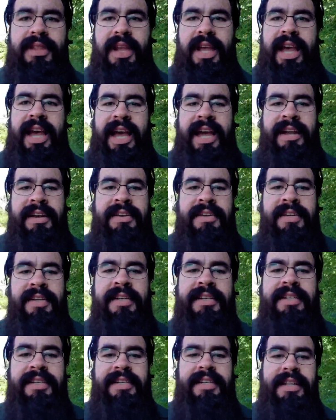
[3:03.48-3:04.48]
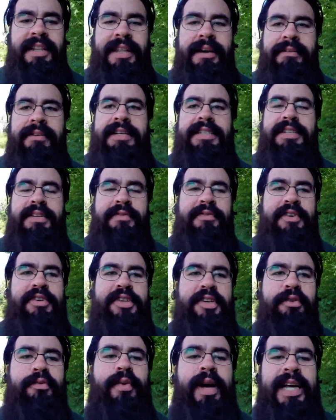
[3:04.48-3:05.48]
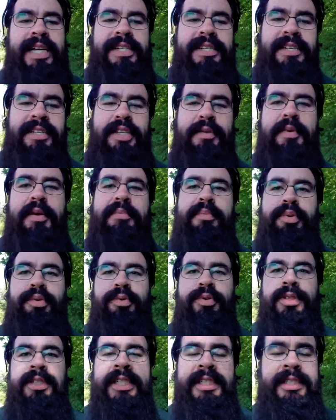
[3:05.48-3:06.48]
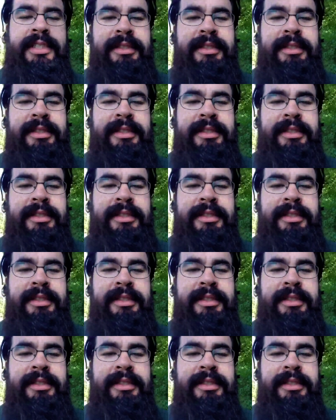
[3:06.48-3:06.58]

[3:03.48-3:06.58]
and there is sufficient weight to be pulled.